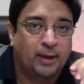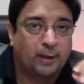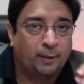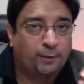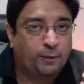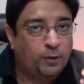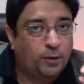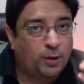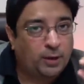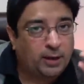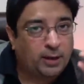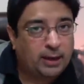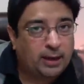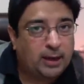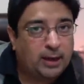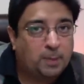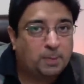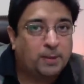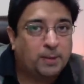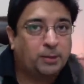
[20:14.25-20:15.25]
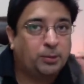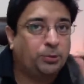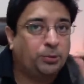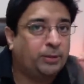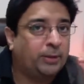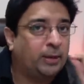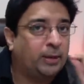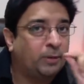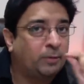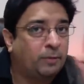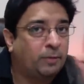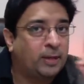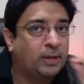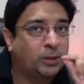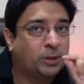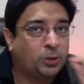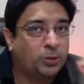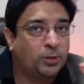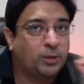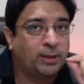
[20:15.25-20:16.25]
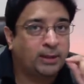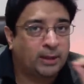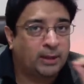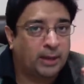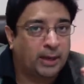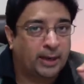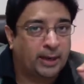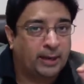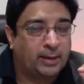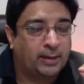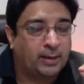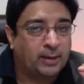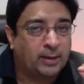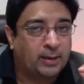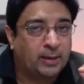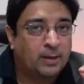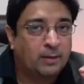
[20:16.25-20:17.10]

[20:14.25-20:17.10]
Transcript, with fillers: if you are able to convince your client